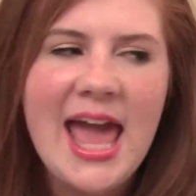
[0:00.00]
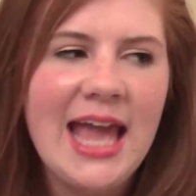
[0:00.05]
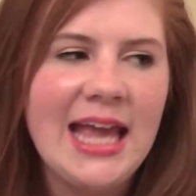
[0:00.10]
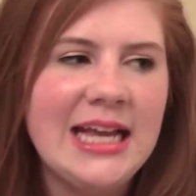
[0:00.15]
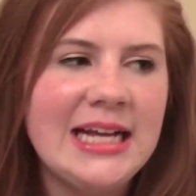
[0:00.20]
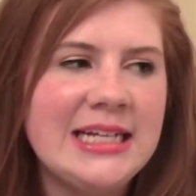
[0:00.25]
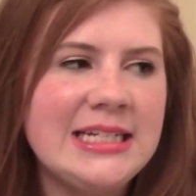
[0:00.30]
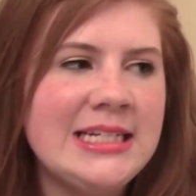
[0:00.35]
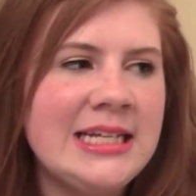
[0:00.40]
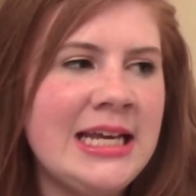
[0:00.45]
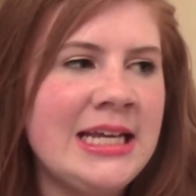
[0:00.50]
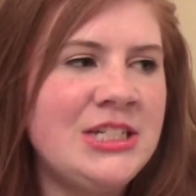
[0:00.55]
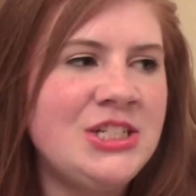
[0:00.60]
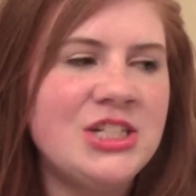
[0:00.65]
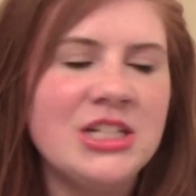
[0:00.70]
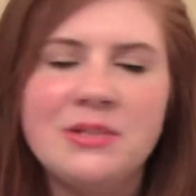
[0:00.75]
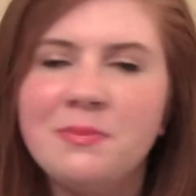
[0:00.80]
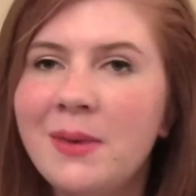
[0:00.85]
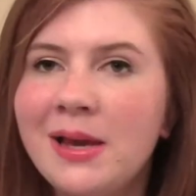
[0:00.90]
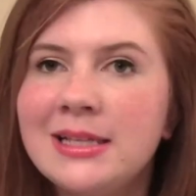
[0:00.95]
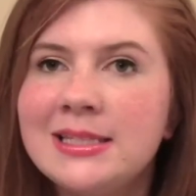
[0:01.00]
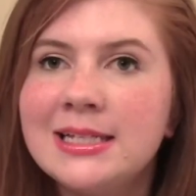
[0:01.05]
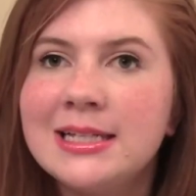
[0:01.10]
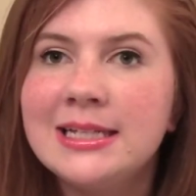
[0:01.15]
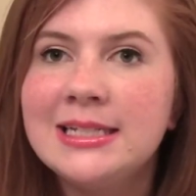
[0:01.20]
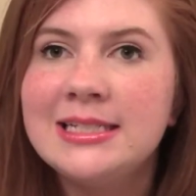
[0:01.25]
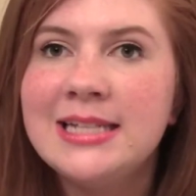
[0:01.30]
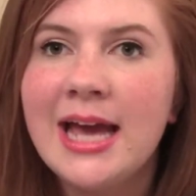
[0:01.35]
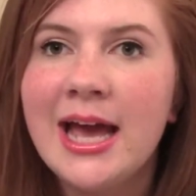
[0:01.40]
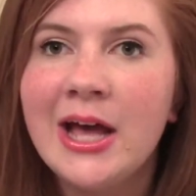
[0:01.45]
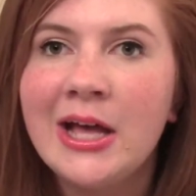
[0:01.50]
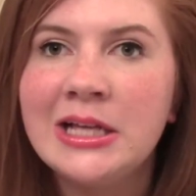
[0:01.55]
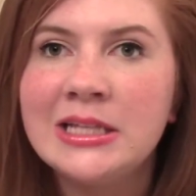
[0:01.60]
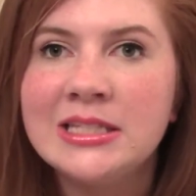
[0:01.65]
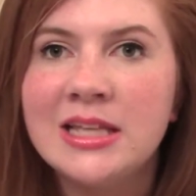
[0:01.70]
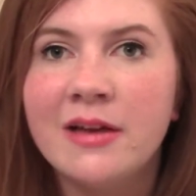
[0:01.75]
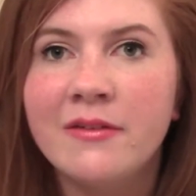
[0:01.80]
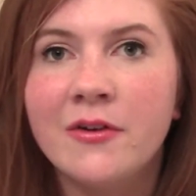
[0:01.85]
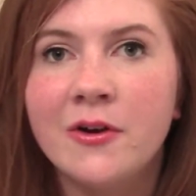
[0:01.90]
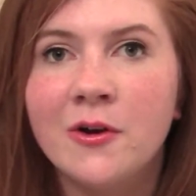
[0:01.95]
And it just basically
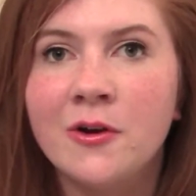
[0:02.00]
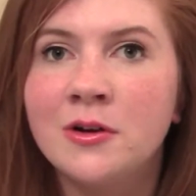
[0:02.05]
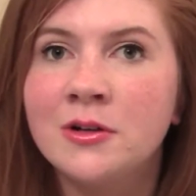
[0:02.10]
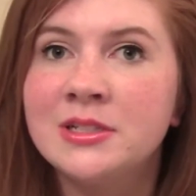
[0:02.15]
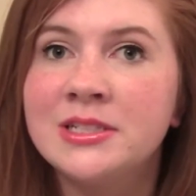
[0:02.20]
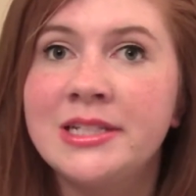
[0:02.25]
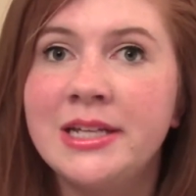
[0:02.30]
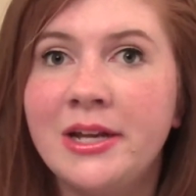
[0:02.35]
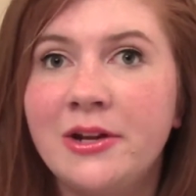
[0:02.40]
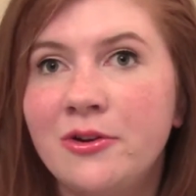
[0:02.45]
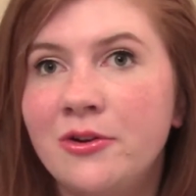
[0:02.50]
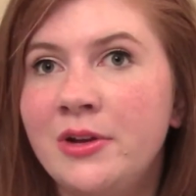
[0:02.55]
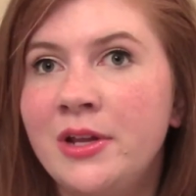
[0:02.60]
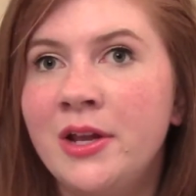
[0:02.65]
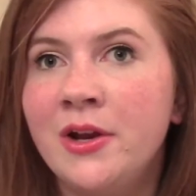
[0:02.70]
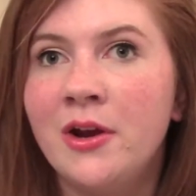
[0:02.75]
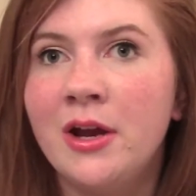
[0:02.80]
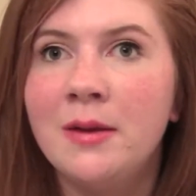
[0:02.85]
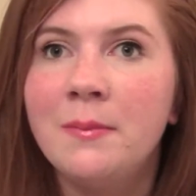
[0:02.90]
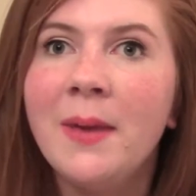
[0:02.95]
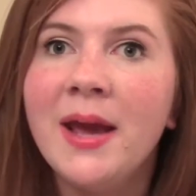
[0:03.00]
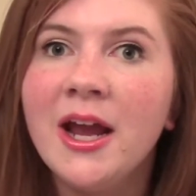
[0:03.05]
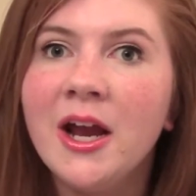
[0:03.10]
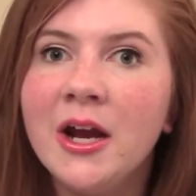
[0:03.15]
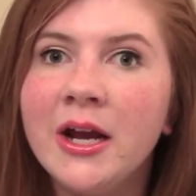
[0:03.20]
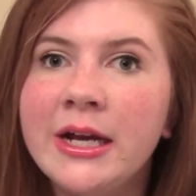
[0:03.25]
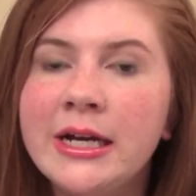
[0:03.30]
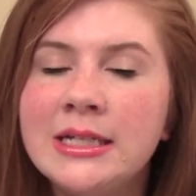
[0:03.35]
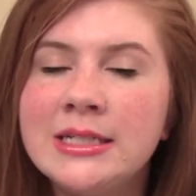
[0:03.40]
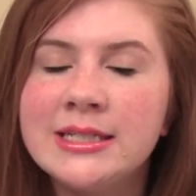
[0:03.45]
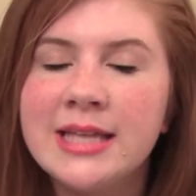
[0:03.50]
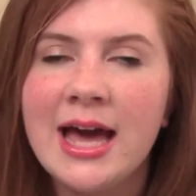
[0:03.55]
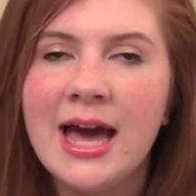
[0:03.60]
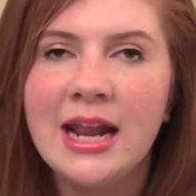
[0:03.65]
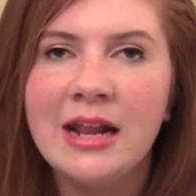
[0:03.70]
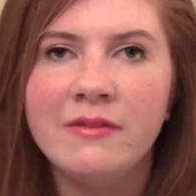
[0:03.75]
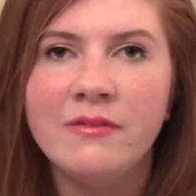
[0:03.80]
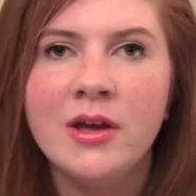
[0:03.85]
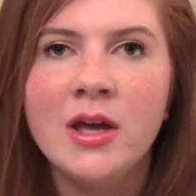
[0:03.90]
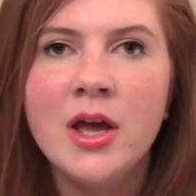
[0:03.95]
tells of her senior year in Paris,
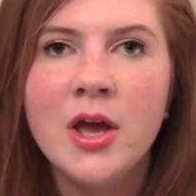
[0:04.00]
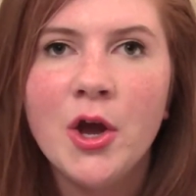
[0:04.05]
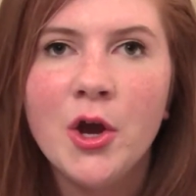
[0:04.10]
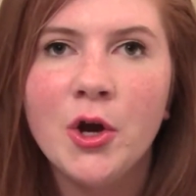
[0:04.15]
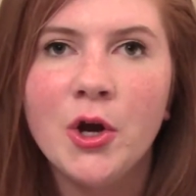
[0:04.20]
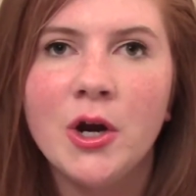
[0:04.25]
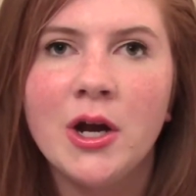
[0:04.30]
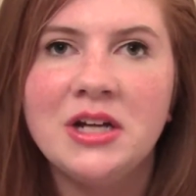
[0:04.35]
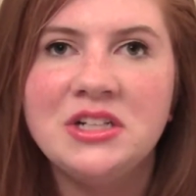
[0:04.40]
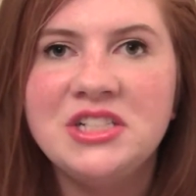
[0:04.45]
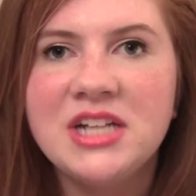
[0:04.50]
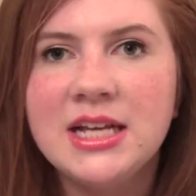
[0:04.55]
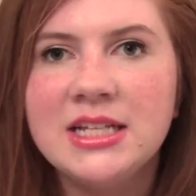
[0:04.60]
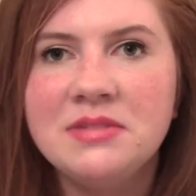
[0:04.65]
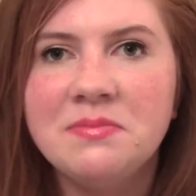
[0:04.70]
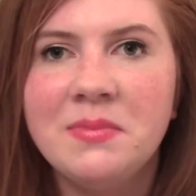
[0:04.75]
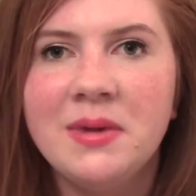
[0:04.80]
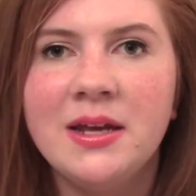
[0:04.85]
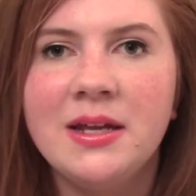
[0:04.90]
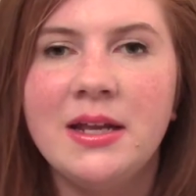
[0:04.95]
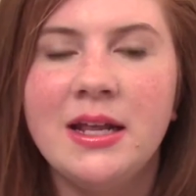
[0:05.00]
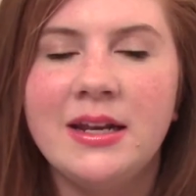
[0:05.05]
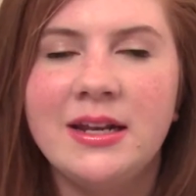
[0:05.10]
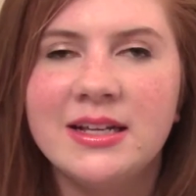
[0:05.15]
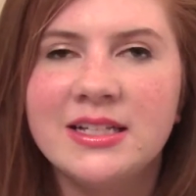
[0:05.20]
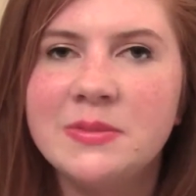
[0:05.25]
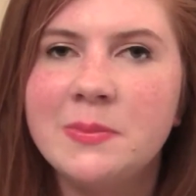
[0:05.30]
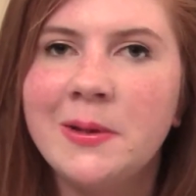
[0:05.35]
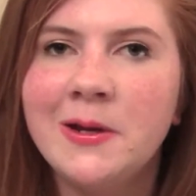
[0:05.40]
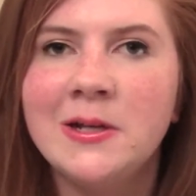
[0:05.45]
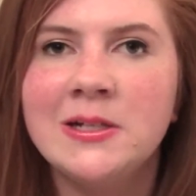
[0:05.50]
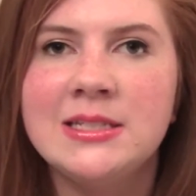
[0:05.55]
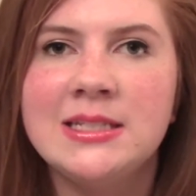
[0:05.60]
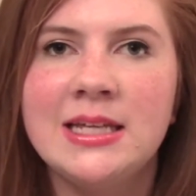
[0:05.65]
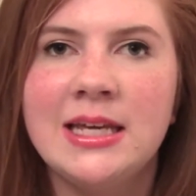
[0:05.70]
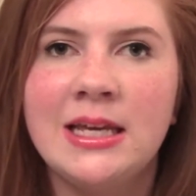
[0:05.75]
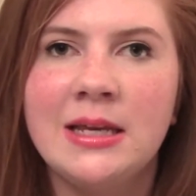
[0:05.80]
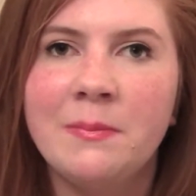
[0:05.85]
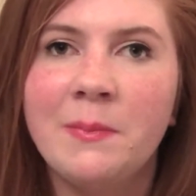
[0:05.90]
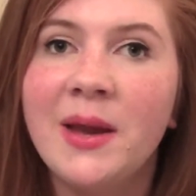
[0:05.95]
kind of her adjustment and
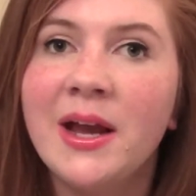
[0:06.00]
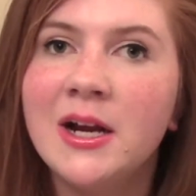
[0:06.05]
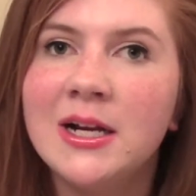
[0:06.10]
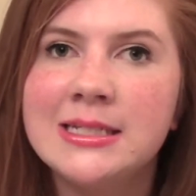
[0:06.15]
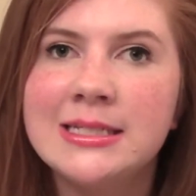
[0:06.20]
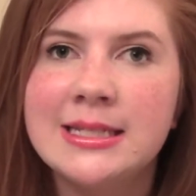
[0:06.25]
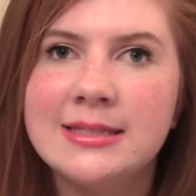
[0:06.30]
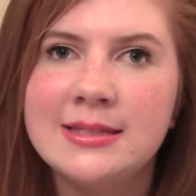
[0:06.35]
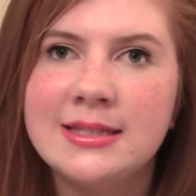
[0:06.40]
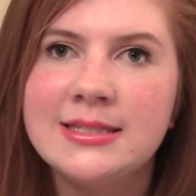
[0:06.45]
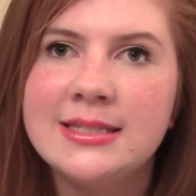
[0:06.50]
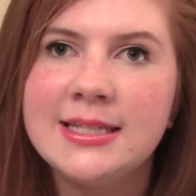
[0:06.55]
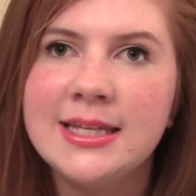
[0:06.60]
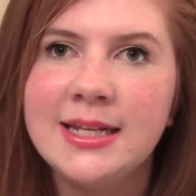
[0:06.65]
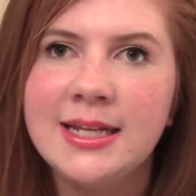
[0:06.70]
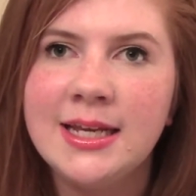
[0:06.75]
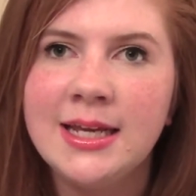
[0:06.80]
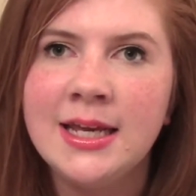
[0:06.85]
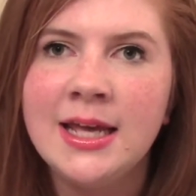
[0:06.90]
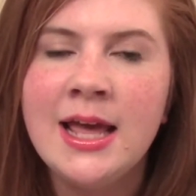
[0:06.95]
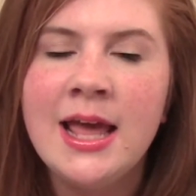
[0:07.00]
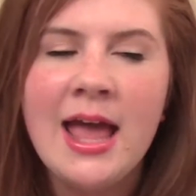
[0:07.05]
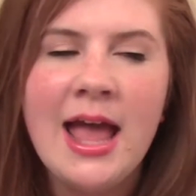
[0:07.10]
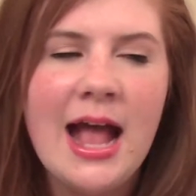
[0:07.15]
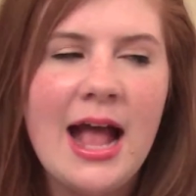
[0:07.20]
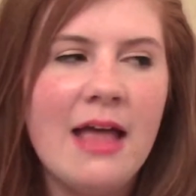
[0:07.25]
experiencing Paris as a city,